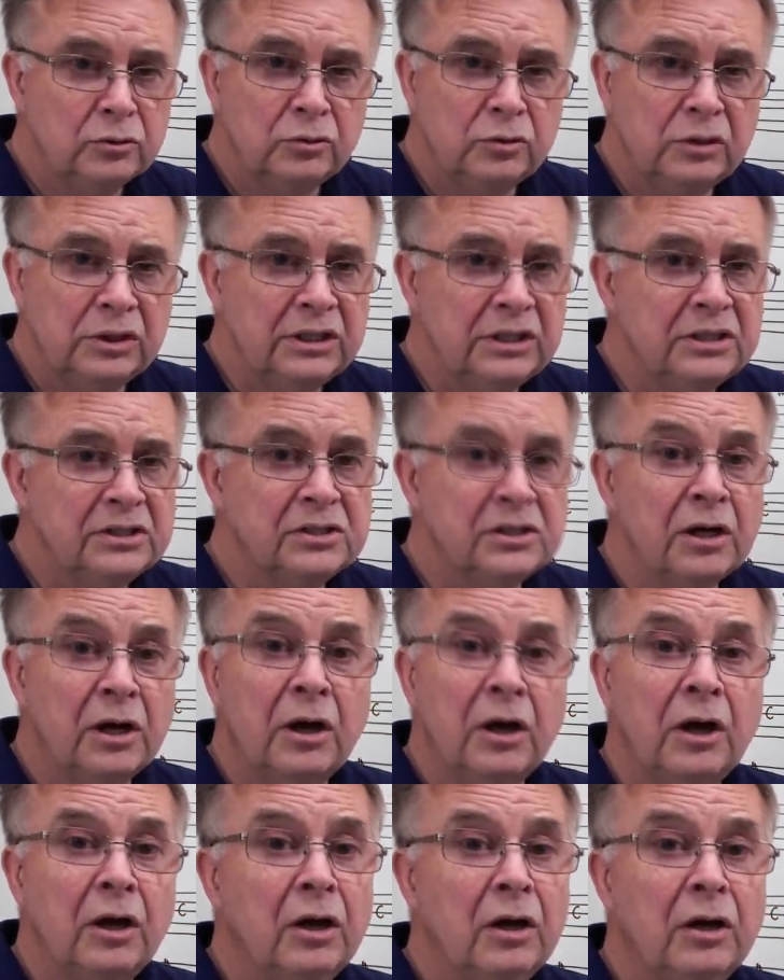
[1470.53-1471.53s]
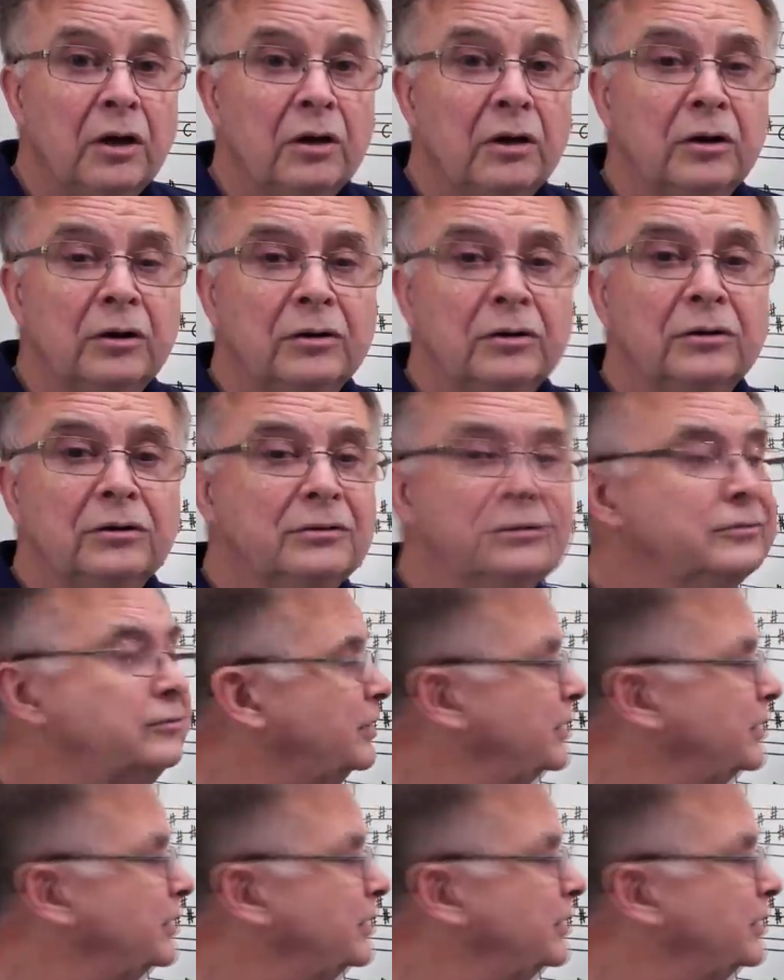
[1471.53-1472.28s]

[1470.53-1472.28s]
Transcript: resolve.